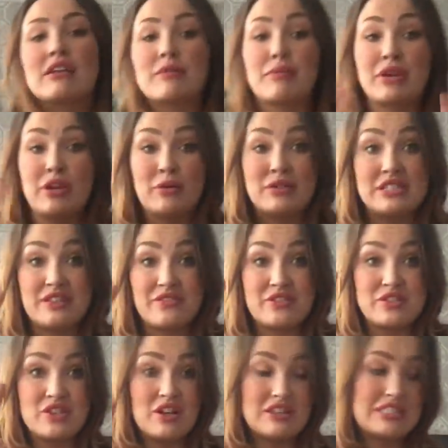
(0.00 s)
I'm going to bring you a
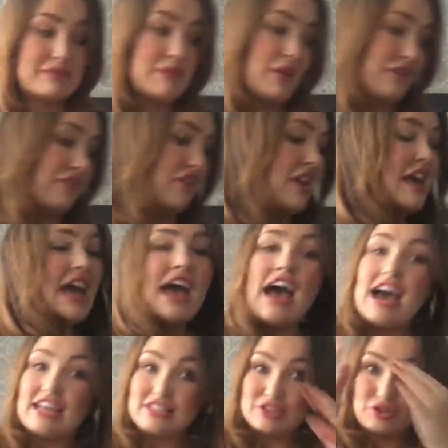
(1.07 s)
different dance move
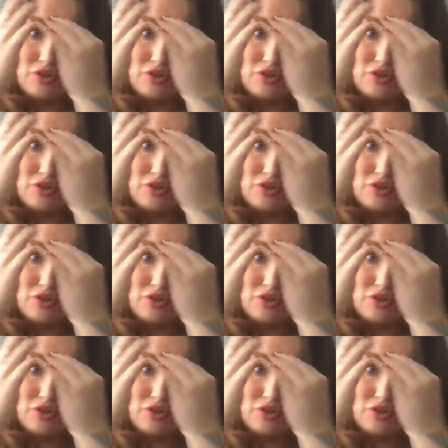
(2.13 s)
and